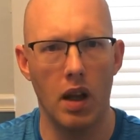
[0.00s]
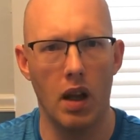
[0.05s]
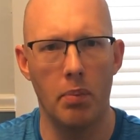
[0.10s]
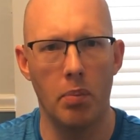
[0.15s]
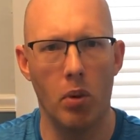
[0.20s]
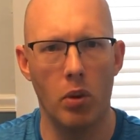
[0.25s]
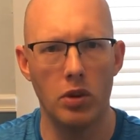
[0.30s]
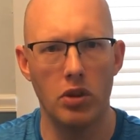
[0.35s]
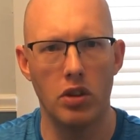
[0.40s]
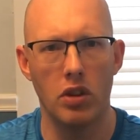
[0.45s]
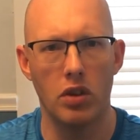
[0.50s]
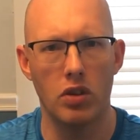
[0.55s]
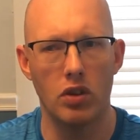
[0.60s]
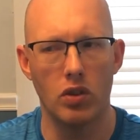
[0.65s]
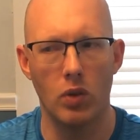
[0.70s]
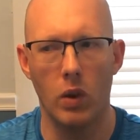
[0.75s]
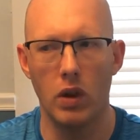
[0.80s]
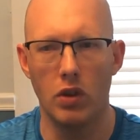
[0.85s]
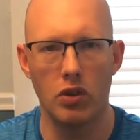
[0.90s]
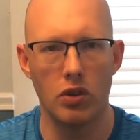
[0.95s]
portion of the
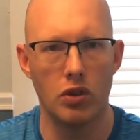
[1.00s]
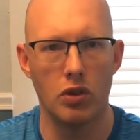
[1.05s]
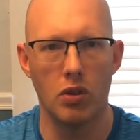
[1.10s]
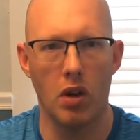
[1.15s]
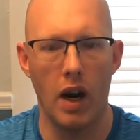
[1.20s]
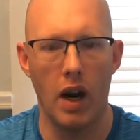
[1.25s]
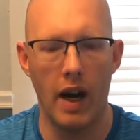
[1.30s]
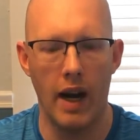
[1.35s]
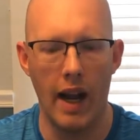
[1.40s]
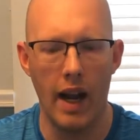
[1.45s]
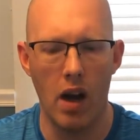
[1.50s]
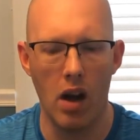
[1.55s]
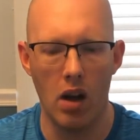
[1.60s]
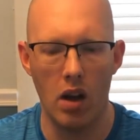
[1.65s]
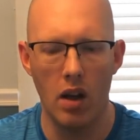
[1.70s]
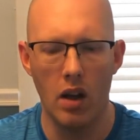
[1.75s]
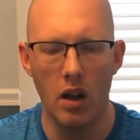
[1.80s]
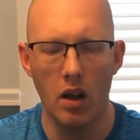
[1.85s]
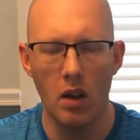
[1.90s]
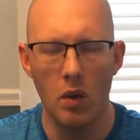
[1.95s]
soil and just dry it out.
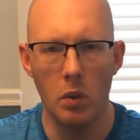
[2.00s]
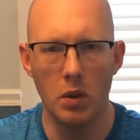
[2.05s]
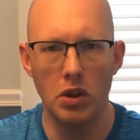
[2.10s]
When